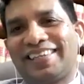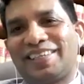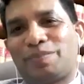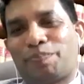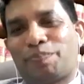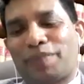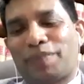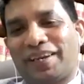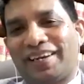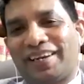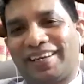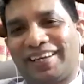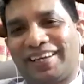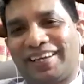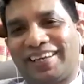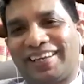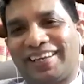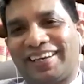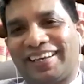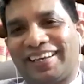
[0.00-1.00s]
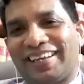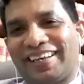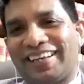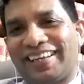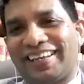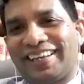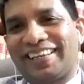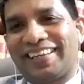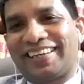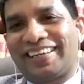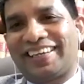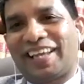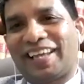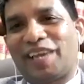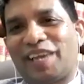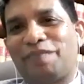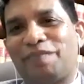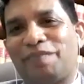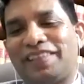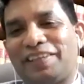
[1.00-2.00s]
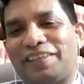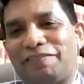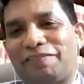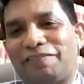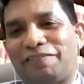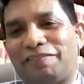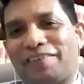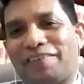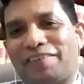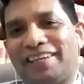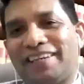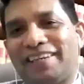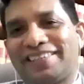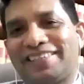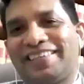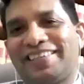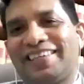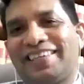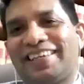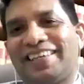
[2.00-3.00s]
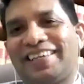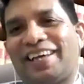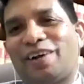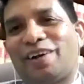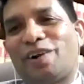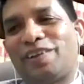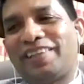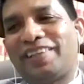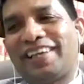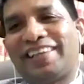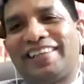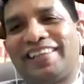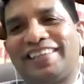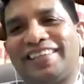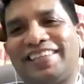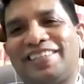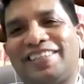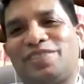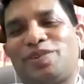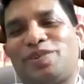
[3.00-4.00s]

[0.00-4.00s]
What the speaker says: spend time with the friends, all the other things.